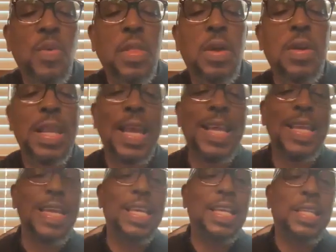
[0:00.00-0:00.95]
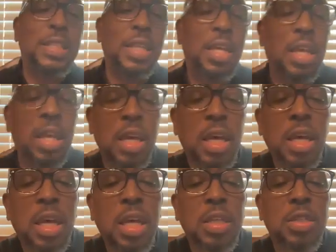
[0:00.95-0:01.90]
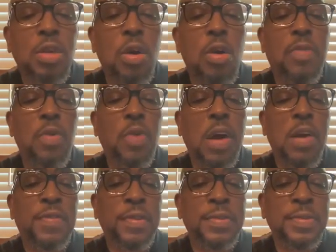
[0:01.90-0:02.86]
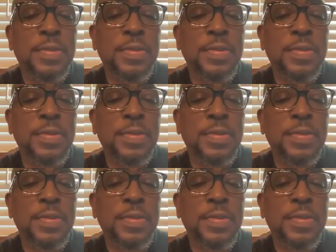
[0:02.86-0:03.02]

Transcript: we learn that He is Jehovah Rapha,